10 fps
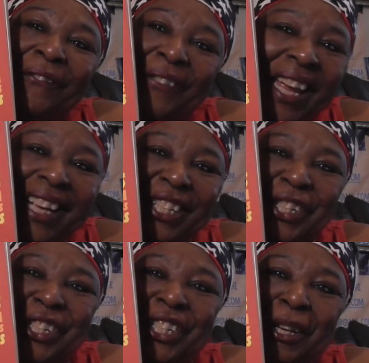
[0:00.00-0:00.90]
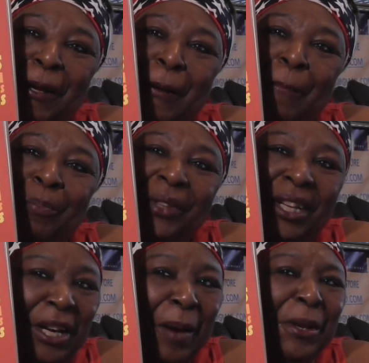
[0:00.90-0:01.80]
fish
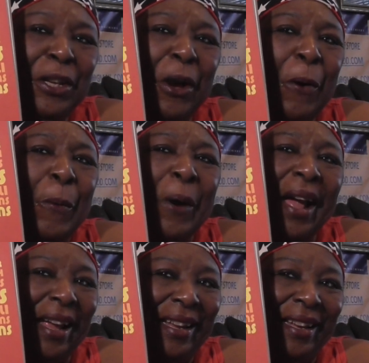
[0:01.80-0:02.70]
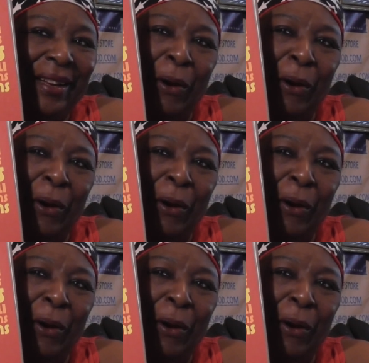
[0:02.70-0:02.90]
coming your way.